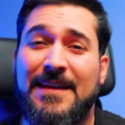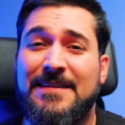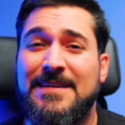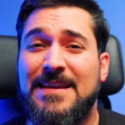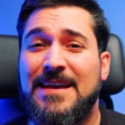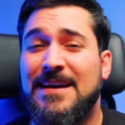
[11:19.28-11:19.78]

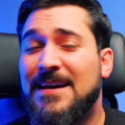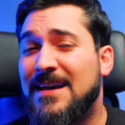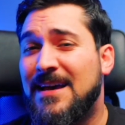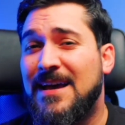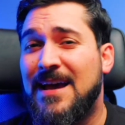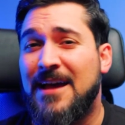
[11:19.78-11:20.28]
The
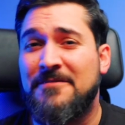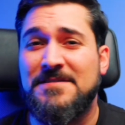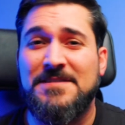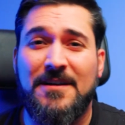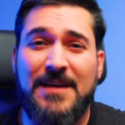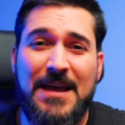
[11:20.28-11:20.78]

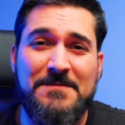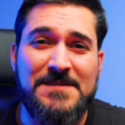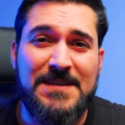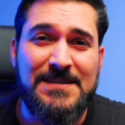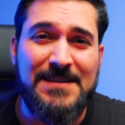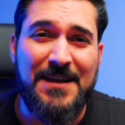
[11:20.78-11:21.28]
Arisaka
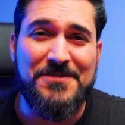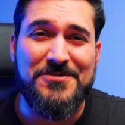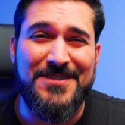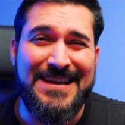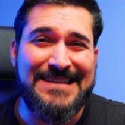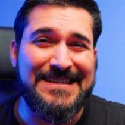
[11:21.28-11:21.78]

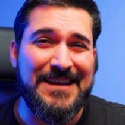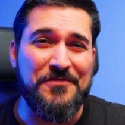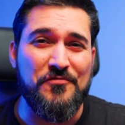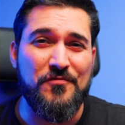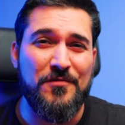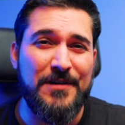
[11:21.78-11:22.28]
M600 is a
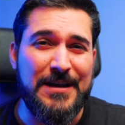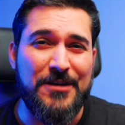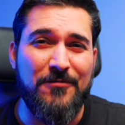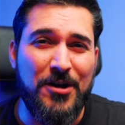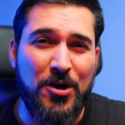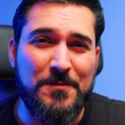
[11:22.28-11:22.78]
really
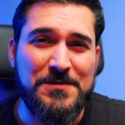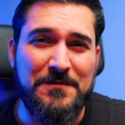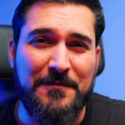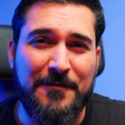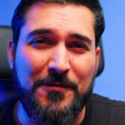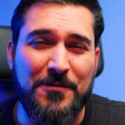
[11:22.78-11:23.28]
great option
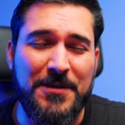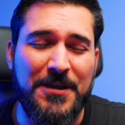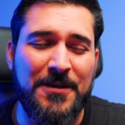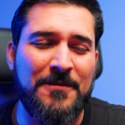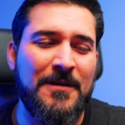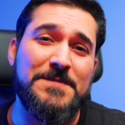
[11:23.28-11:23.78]
for
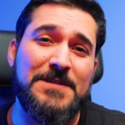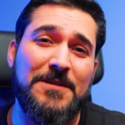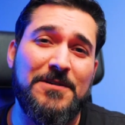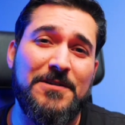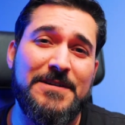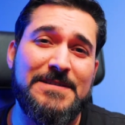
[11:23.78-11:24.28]
you. So
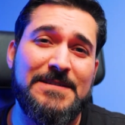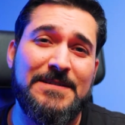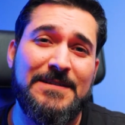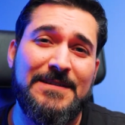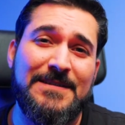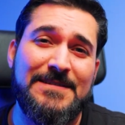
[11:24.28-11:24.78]
guys,
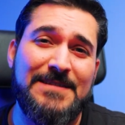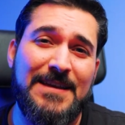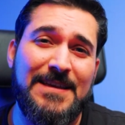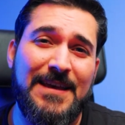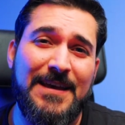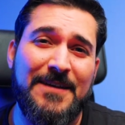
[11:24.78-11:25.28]
take
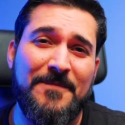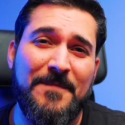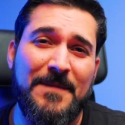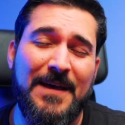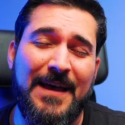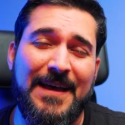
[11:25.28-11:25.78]
care,
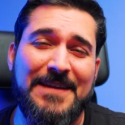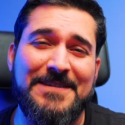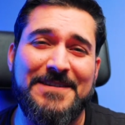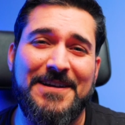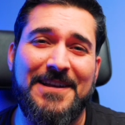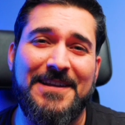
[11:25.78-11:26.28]
and
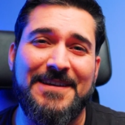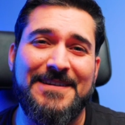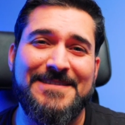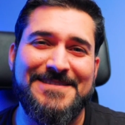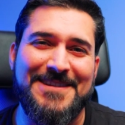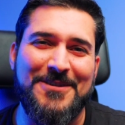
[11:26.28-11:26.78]
I'll
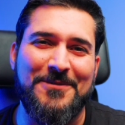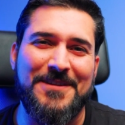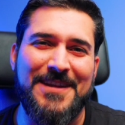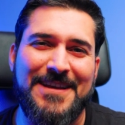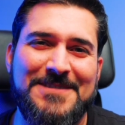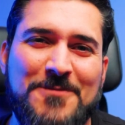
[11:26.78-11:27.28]
see you on the next